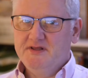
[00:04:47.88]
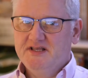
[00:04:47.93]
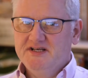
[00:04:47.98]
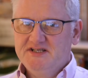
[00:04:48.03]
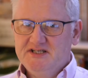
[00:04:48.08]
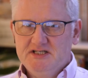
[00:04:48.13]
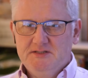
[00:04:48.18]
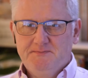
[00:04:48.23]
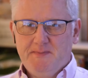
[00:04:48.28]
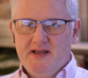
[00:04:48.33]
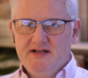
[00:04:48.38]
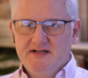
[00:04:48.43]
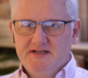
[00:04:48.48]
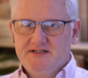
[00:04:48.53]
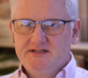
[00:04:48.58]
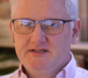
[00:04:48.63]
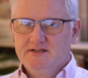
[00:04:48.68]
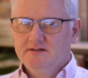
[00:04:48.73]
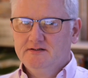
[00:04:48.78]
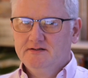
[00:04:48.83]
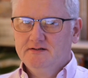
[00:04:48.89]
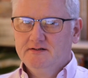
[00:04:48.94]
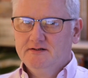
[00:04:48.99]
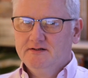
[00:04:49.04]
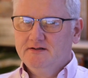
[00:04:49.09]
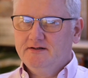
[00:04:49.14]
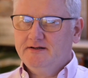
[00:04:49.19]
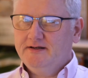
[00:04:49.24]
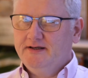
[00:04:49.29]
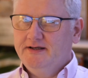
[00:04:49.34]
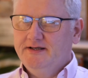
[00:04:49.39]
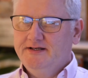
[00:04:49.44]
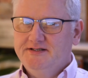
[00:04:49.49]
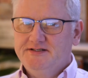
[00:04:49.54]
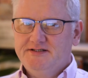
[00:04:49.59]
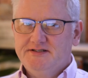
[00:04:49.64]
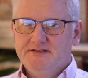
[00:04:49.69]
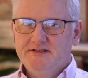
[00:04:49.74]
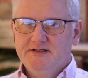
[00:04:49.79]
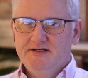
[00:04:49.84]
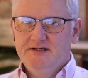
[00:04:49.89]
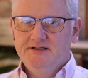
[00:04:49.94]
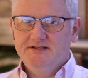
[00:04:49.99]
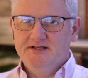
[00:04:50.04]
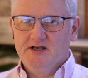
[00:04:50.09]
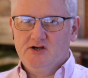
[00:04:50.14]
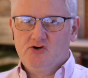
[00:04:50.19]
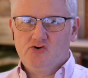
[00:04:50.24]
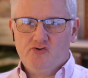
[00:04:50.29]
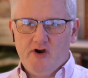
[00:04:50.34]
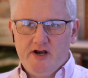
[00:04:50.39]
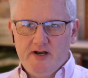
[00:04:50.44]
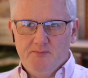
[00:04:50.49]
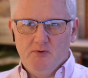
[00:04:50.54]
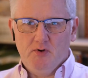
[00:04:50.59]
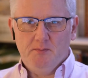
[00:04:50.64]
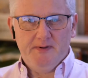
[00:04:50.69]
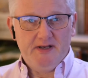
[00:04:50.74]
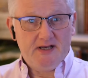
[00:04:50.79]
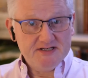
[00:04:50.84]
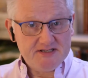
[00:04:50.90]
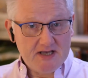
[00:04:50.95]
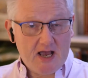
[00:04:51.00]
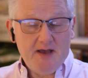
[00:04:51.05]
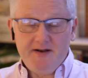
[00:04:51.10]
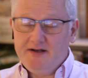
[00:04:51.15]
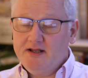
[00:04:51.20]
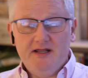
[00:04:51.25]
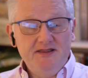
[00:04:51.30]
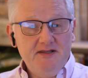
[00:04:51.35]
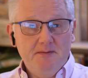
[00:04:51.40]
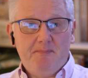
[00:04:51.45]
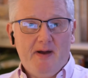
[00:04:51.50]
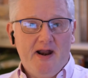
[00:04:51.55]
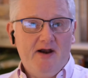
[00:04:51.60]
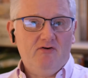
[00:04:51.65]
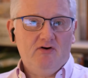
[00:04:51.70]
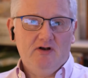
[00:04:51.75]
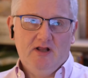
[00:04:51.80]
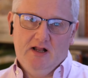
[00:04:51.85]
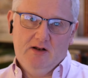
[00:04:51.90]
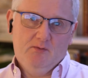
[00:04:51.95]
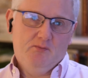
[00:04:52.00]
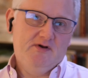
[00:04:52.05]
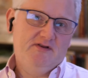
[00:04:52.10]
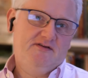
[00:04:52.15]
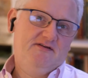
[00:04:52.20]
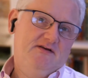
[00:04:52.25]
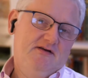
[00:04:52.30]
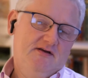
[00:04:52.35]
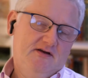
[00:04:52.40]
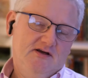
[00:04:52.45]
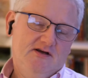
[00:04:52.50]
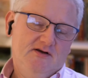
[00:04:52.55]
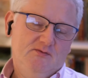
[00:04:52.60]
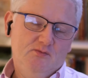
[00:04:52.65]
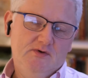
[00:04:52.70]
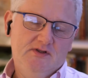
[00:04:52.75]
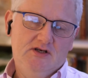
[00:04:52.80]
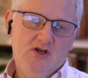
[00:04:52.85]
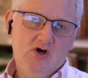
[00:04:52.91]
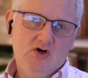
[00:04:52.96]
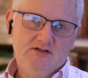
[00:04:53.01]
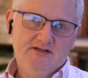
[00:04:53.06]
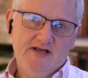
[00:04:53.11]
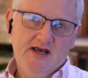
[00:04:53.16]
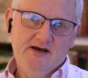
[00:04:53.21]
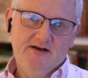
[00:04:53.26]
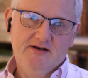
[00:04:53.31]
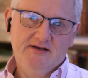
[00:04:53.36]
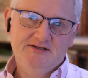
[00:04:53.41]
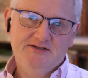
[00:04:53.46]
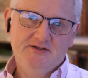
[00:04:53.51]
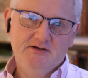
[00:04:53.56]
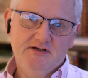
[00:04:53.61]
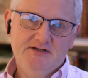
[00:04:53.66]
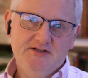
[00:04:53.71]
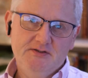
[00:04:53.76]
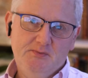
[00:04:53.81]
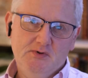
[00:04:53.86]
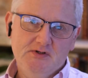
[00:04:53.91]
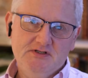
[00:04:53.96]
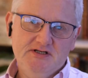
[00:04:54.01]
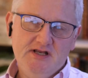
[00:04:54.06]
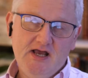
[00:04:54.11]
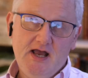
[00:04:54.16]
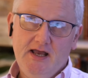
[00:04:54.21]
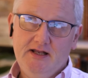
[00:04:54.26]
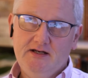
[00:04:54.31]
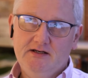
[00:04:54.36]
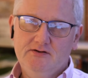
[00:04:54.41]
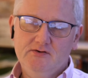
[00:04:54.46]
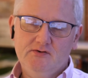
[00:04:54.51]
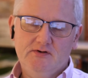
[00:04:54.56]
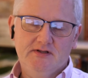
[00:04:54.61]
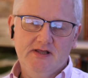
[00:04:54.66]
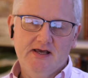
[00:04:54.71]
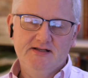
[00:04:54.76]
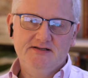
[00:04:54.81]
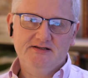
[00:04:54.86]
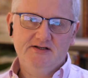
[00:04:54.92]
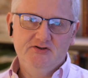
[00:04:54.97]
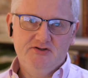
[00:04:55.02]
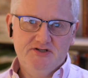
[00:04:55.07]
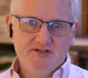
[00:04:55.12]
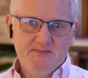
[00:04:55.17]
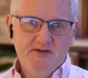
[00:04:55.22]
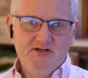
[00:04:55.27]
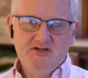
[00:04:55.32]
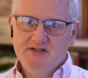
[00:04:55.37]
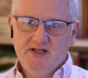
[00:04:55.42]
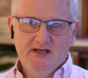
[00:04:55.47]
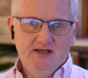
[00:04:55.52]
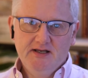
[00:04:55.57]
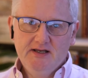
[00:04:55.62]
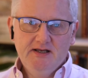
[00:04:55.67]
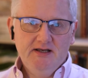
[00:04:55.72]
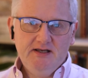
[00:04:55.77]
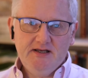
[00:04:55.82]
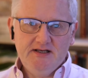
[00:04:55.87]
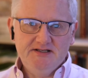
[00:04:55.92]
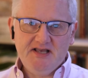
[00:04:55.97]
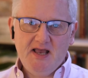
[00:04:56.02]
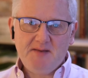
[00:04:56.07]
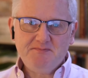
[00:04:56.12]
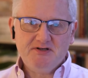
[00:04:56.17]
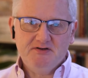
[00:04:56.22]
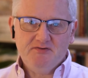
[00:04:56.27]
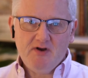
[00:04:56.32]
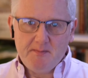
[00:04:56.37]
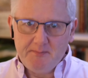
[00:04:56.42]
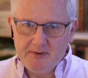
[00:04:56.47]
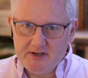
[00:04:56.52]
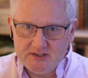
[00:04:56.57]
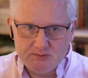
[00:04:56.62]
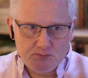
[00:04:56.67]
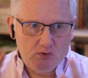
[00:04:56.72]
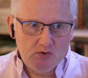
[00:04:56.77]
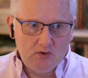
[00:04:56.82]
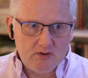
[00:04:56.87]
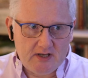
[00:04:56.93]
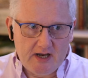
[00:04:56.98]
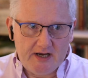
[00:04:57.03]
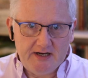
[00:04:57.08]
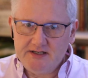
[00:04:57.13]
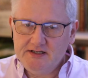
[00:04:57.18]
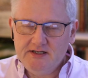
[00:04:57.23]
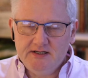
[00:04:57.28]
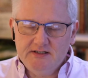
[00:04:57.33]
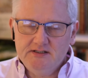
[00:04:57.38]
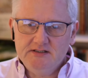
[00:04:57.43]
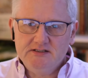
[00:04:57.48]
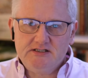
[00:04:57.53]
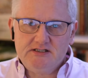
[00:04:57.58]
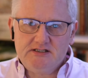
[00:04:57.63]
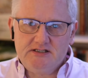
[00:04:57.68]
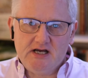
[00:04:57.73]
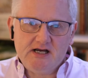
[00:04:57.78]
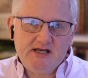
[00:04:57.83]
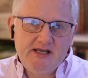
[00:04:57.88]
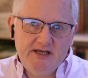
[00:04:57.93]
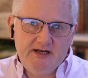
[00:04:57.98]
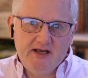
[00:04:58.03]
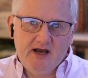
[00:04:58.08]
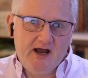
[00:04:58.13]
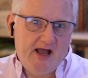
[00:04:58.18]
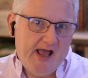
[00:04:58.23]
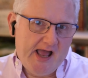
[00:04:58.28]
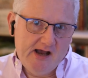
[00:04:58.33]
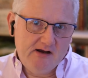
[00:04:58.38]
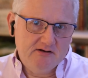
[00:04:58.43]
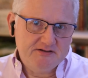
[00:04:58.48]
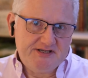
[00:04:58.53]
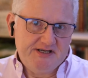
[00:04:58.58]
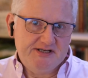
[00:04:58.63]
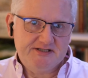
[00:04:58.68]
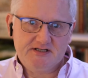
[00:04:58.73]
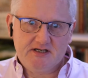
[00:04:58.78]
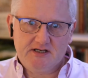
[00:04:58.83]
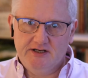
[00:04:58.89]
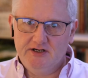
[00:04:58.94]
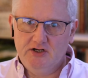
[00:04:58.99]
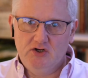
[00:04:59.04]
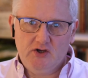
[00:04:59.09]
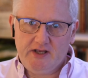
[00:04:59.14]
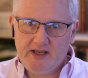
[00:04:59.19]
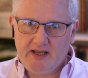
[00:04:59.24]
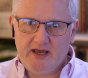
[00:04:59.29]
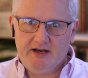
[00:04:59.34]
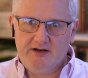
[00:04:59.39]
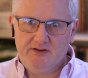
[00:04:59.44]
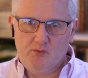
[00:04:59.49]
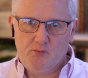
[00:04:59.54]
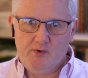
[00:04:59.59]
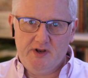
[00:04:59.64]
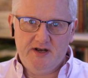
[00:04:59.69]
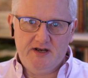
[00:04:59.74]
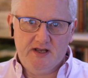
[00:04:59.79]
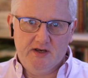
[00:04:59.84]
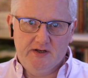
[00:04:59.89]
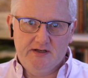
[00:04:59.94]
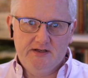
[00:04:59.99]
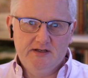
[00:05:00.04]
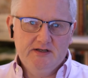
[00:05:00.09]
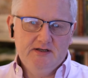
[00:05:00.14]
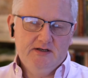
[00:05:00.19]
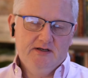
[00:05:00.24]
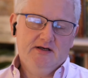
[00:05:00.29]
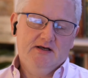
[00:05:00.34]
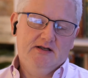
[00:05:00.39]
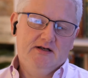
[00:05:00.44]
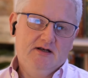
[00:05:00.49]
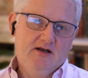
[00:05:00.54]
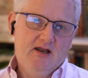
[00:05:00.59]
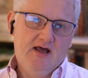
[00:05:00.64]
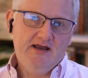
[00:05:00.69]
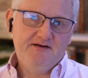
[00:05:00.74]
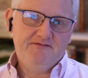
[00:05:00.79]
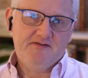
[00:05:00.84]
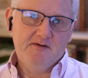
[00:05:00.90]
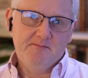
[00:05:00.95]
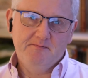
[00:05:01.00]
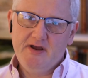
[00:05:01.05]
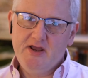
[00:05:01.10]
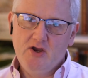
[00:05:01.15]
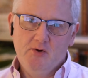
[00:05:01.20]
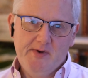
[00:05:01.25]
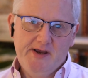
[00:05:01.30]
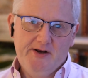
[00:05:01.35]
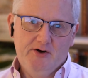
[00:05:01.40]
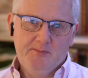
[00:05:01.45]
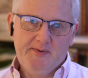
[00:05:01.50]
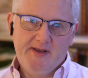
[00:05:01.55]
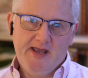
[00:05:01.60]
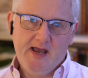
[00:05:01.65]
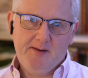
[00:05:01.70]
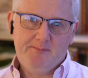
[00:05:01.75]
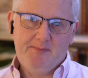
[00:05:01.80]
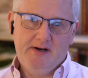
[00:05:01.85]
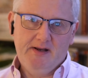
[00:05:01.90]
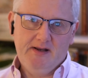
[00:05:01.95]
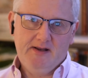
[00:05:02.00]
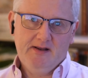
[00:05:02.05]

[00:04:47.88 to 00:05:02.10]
the suspense is incredible, because and the parallel with lockdown, as you pointed out, I hadn't thought of that until you just mentioned that, is absolutely right, because we're all kind of stuck in our houses, kind of looking out of the window at life that may or may not be happening